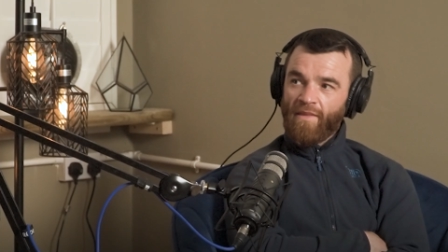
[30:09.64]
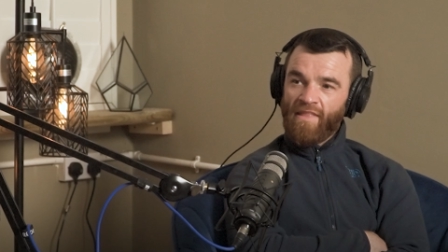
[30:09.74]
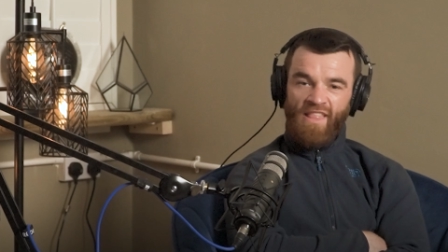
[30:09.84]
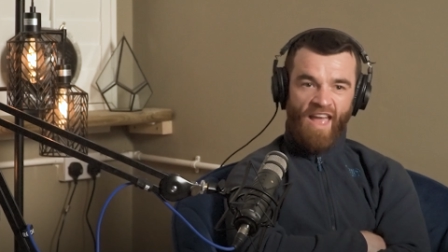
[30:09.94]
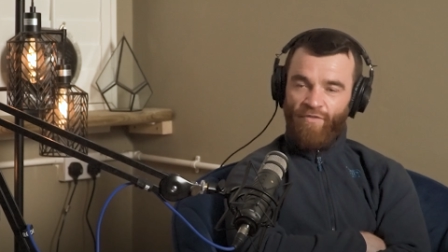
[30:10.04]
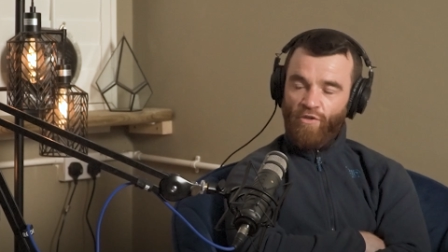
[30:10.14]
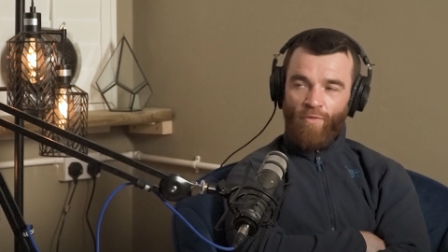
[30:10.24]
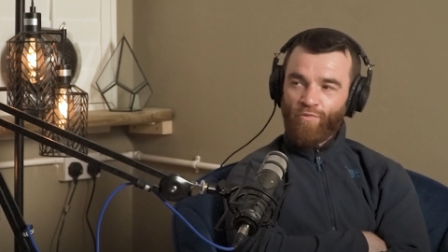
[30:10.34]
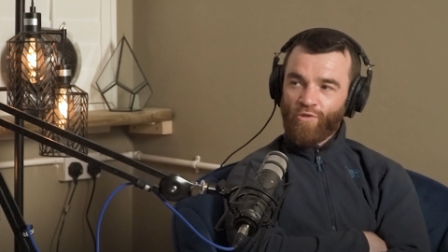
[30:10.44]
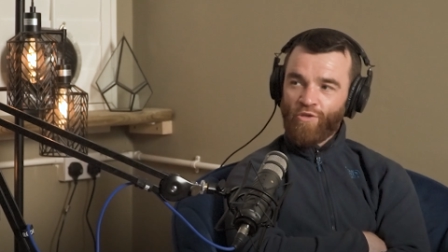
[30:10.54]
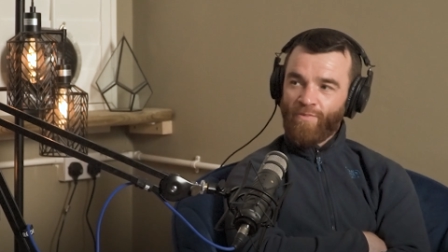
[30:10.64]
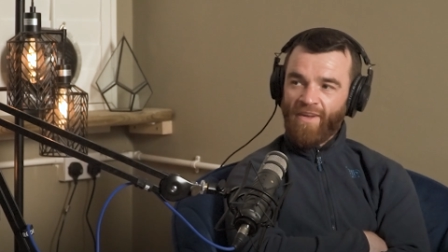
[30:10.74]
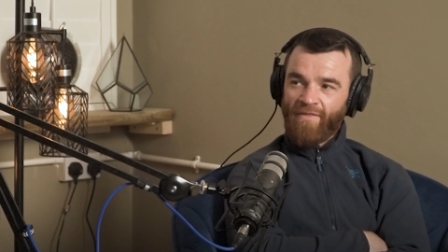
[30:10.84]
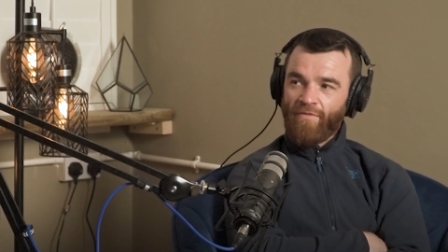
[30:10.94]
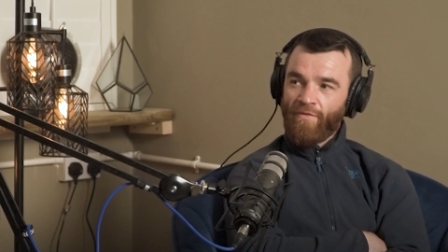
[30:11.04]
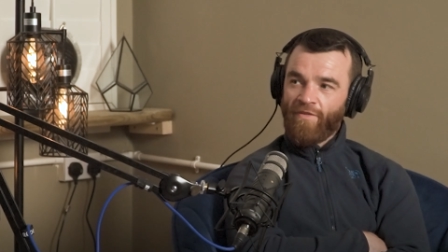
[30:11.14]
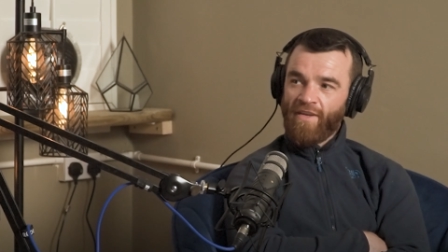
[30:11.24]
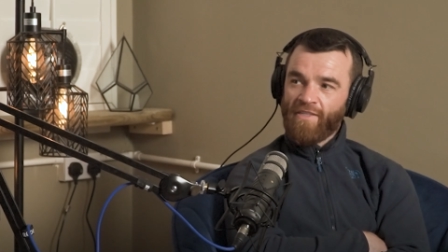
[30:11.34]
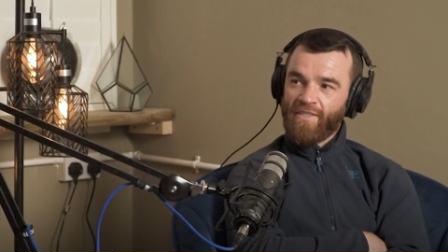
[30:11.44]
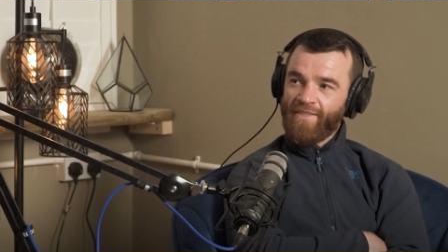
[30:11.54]
Never spoke to them again from
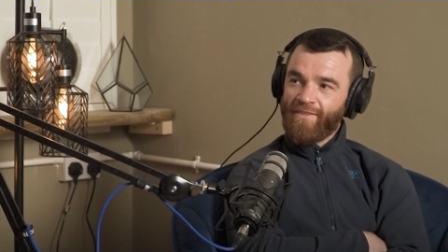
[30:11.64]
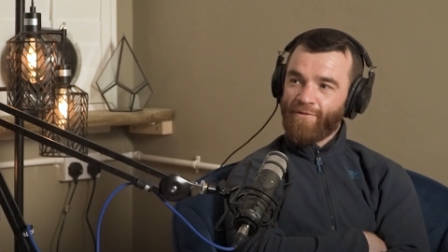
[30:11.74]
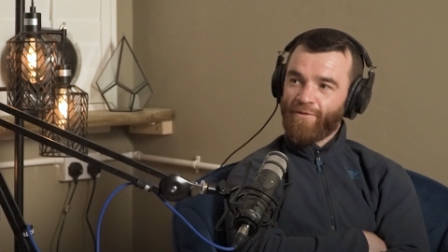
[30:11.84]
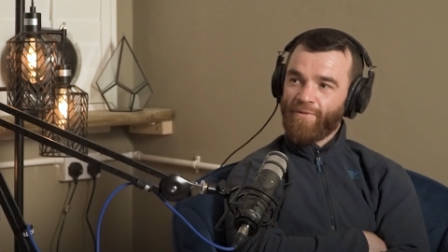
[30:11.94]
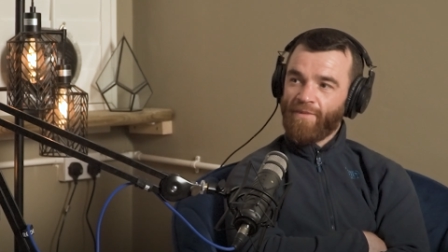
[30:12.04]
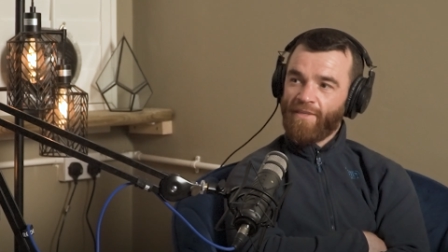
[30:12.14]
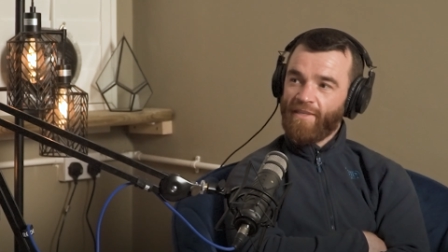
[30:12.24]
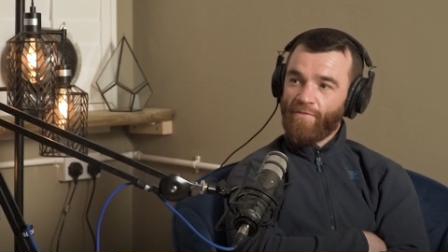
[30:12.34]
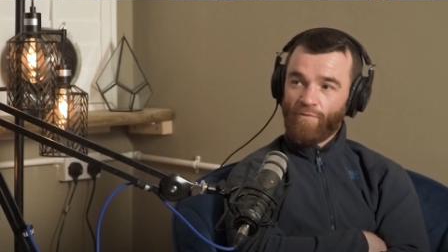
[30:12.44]
13. Wow. You know what I mean?